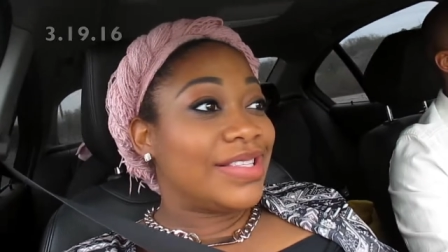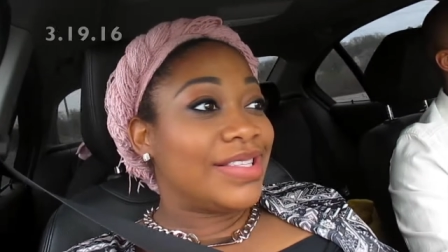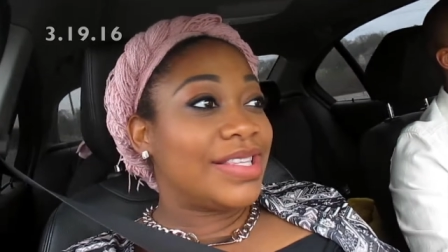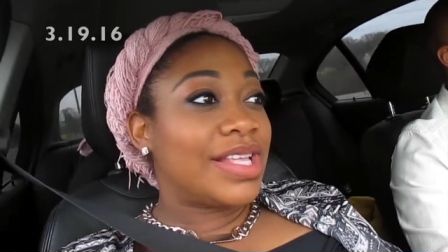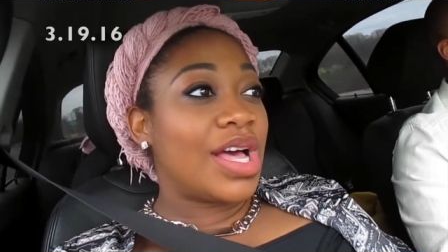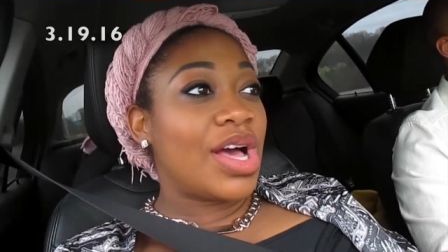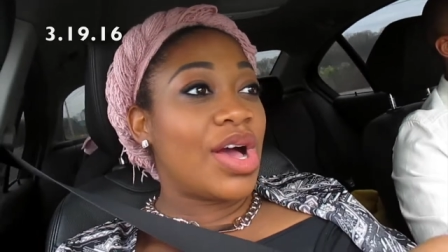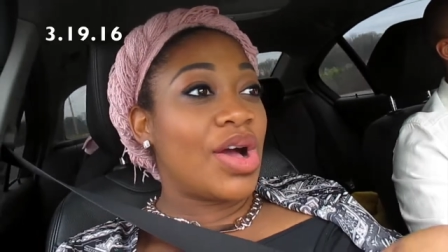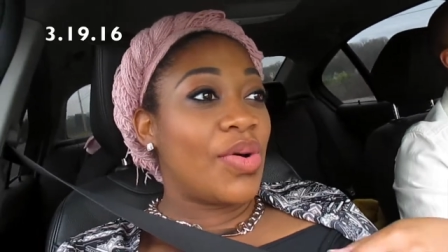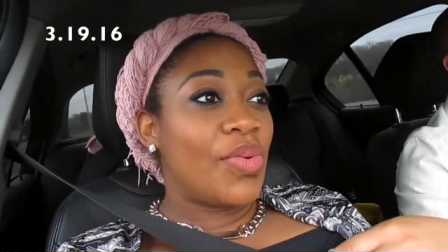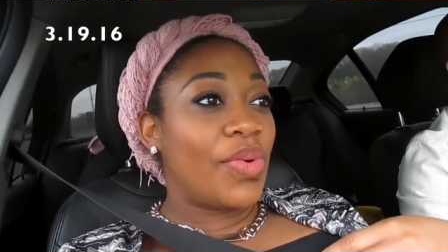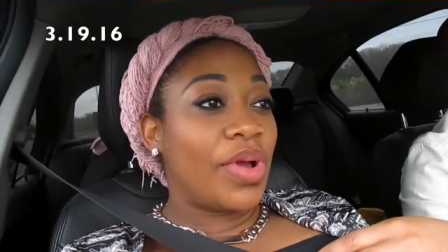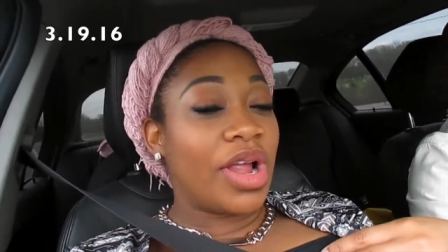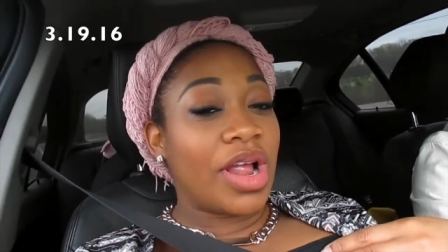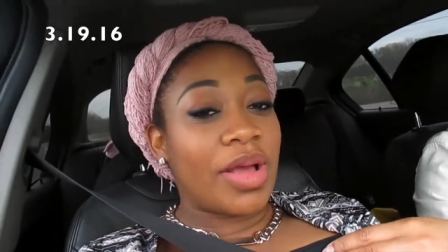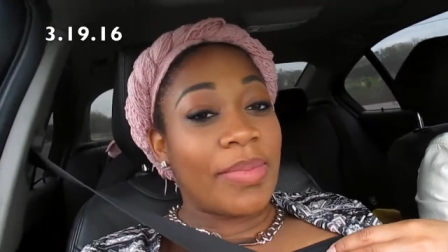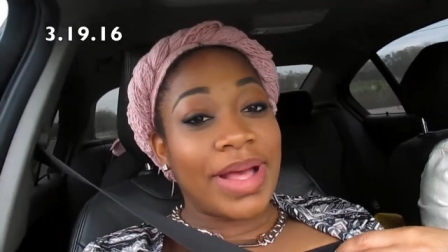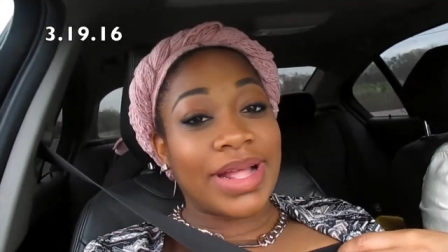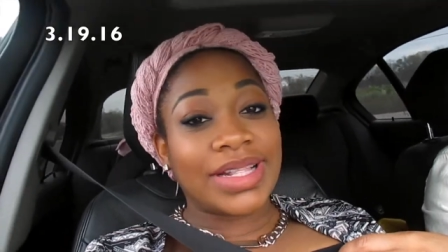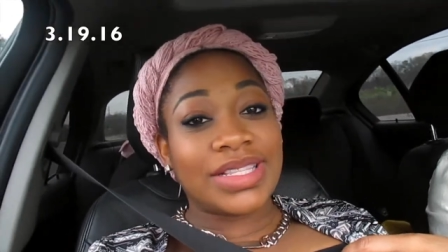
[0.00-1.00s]
So
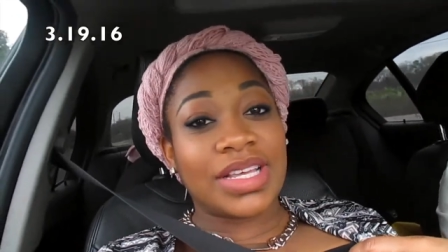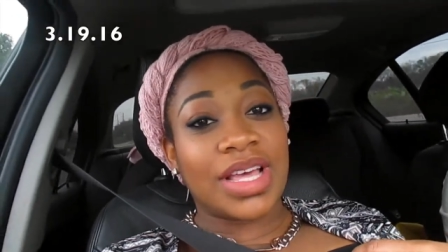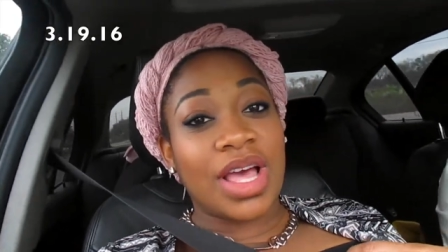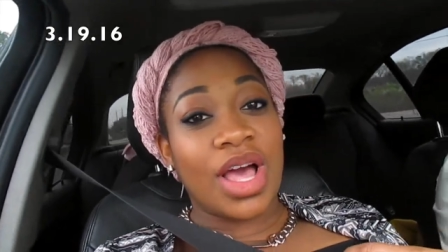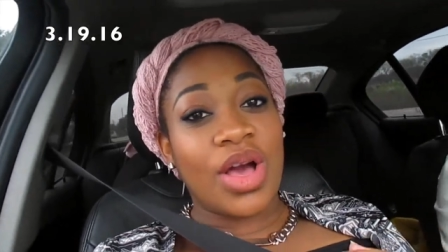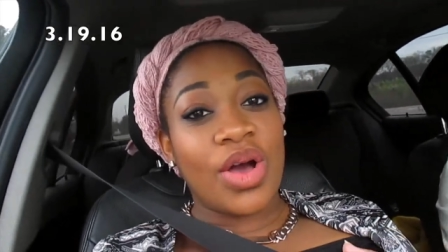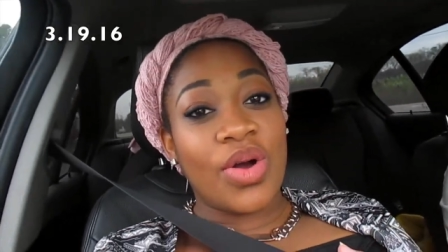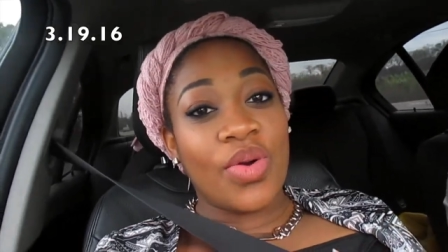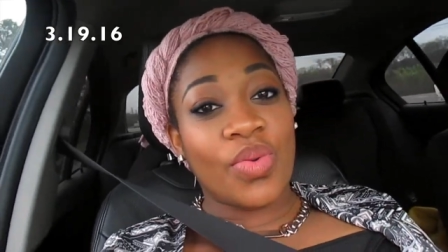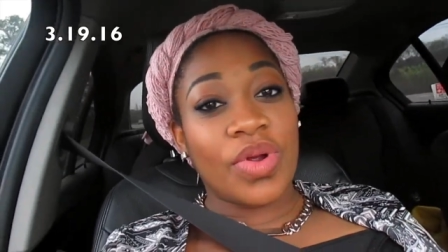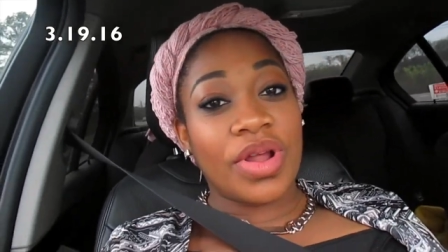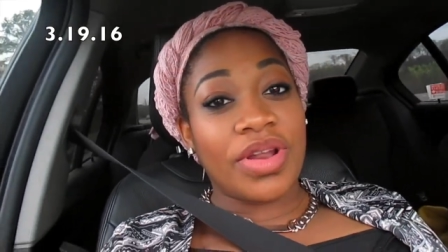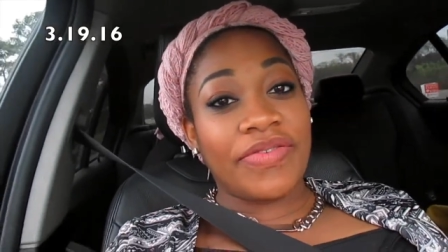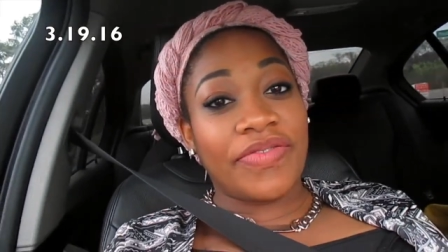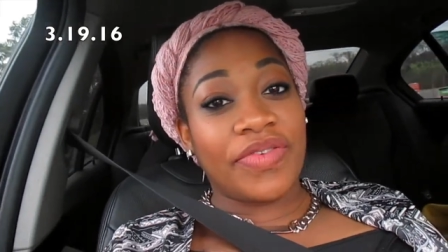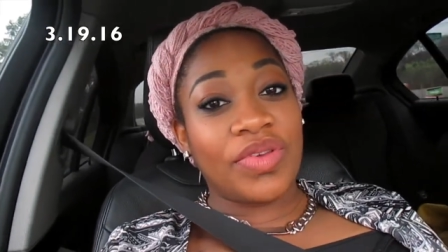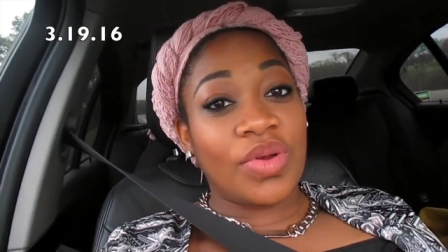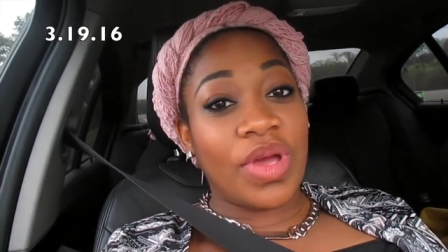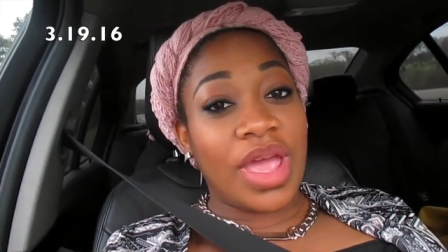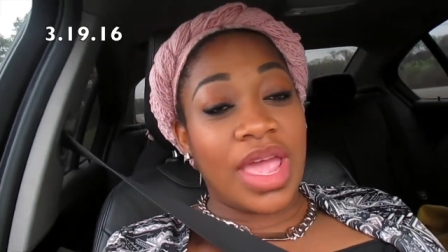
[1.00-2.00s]
we're about to go run a
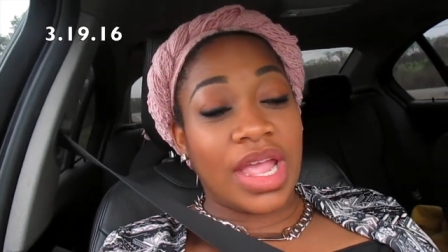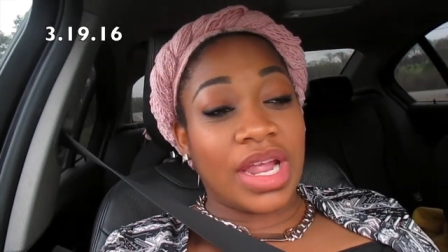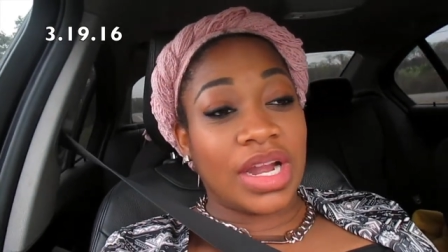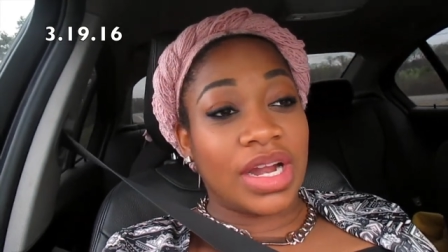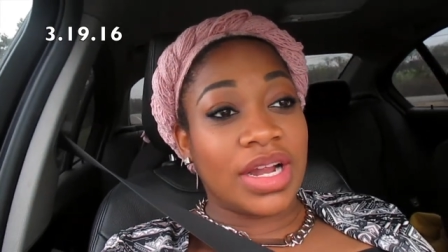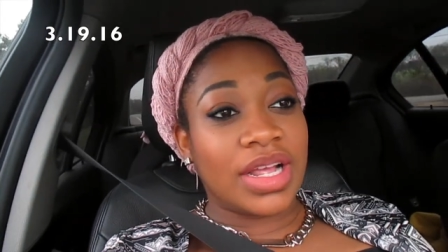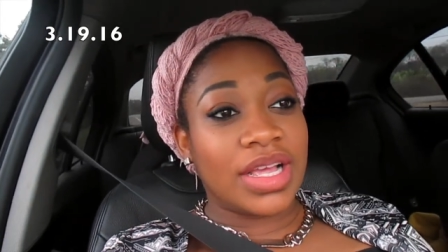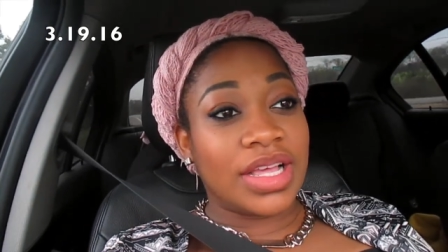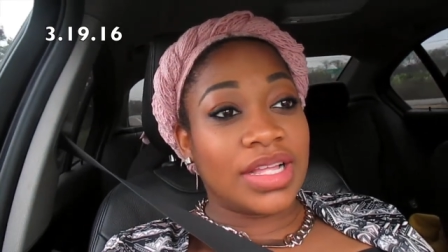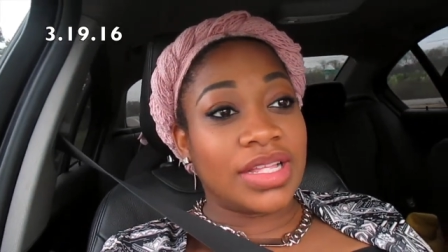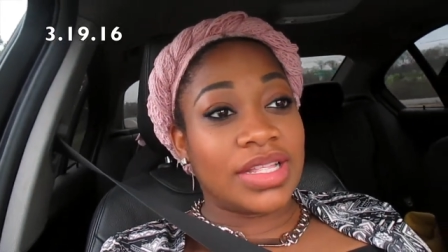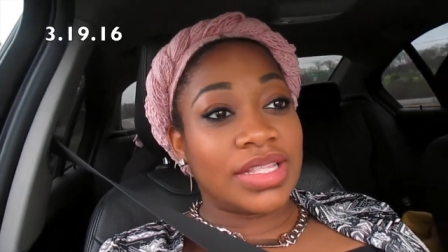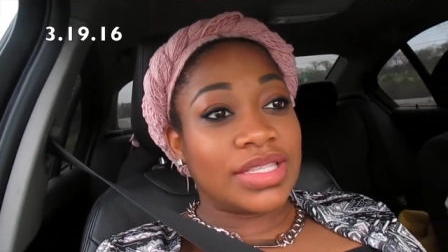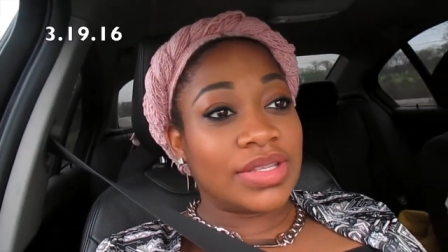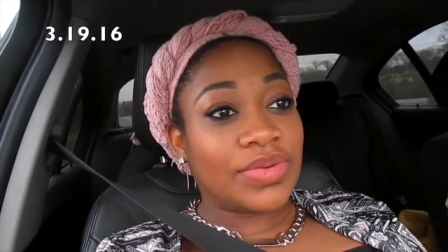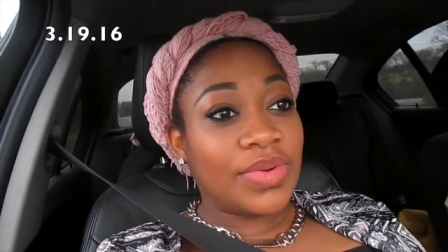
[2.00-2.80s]
few errands.